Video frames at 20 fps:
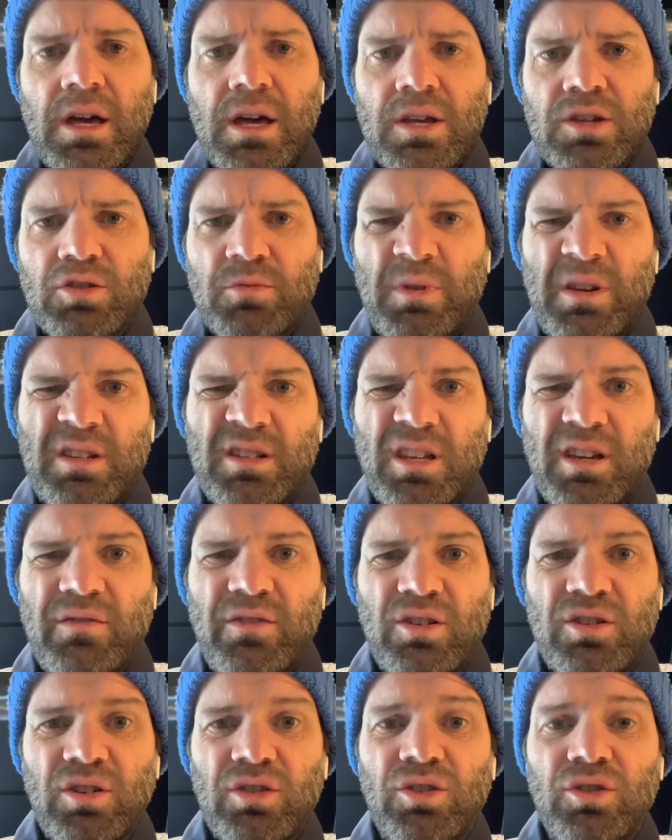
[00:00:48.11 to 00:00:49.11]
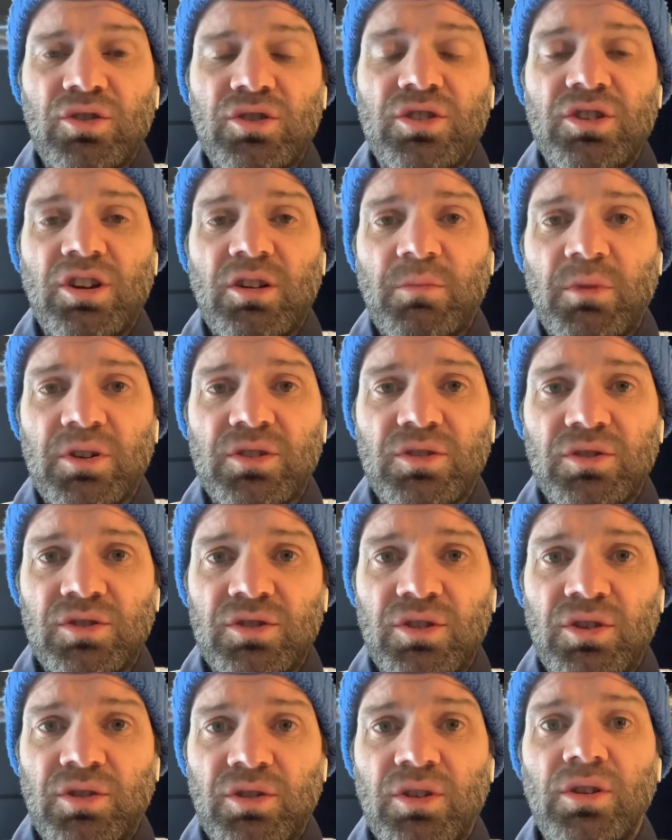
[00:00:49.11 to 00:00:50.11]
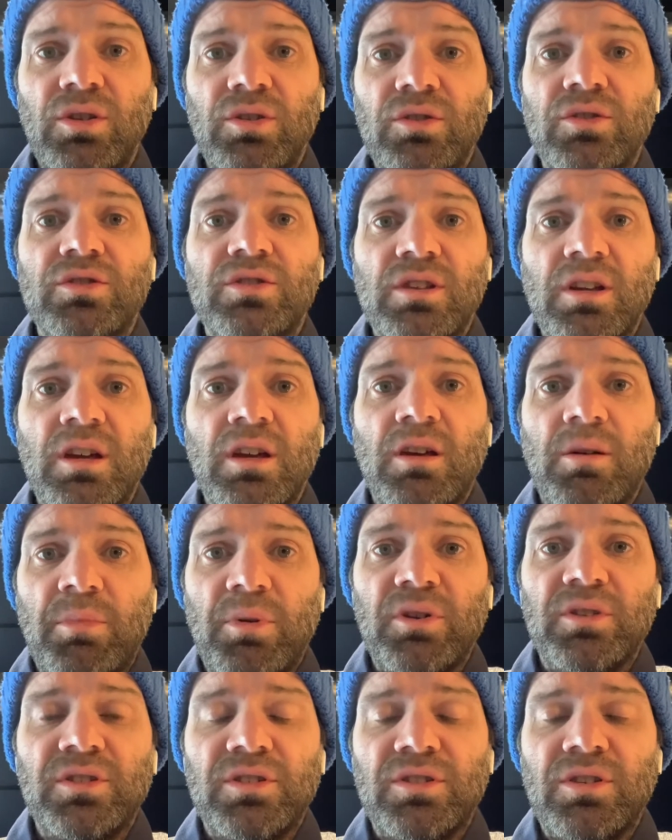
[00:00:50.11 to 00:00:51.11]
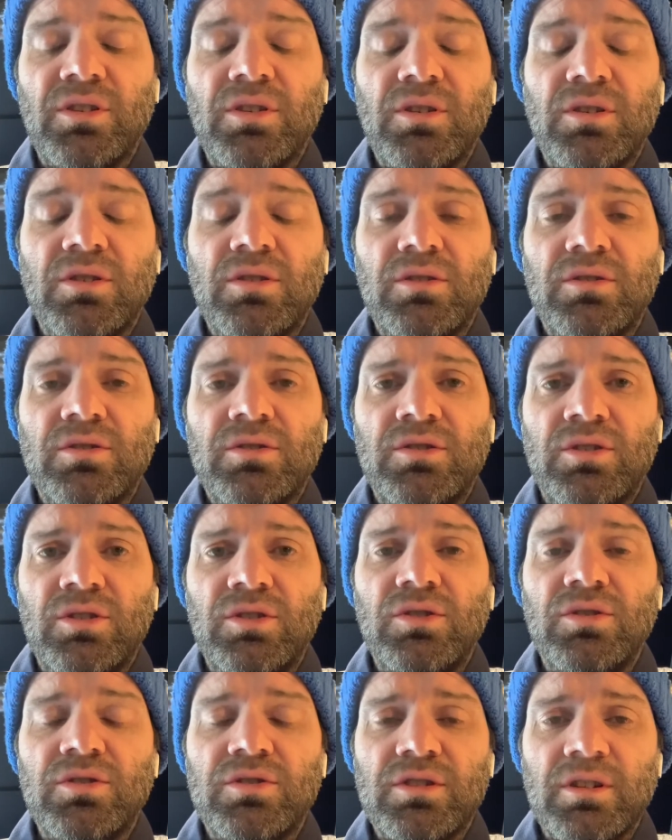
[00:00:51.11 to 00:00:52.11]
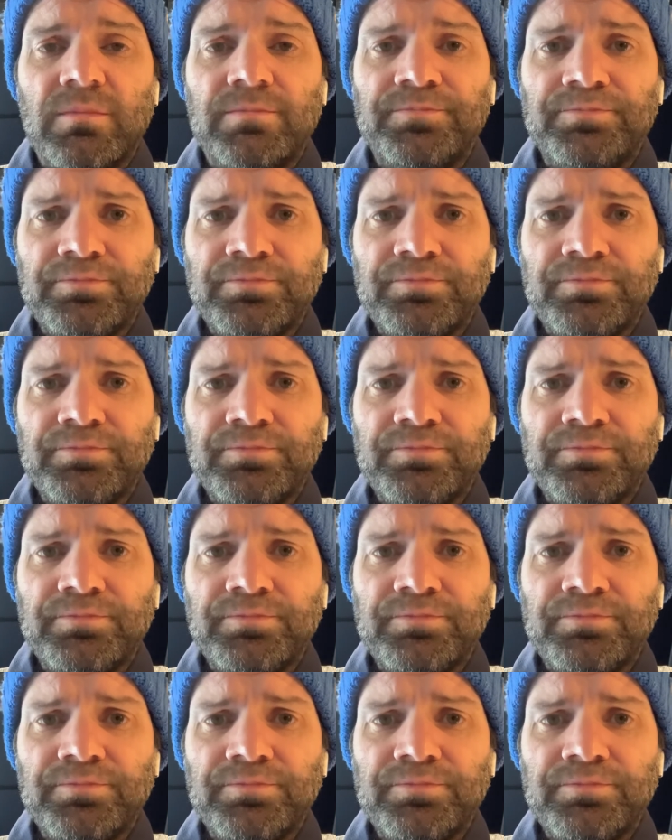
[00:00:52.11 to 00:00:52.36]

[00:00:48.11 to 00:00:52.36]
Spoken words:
So basically, if you're not using your muscles, you're going to lose the ability to use them.